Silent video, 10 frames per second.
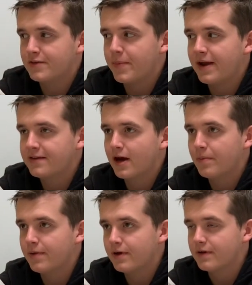debate
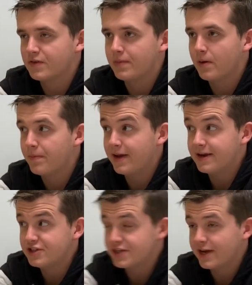topic is about paid
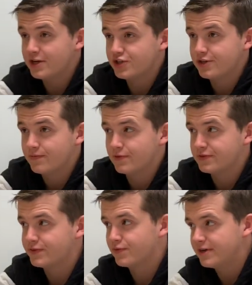education versus
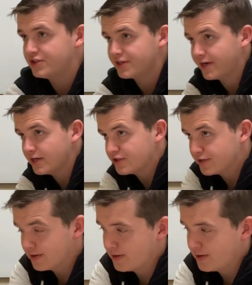free education.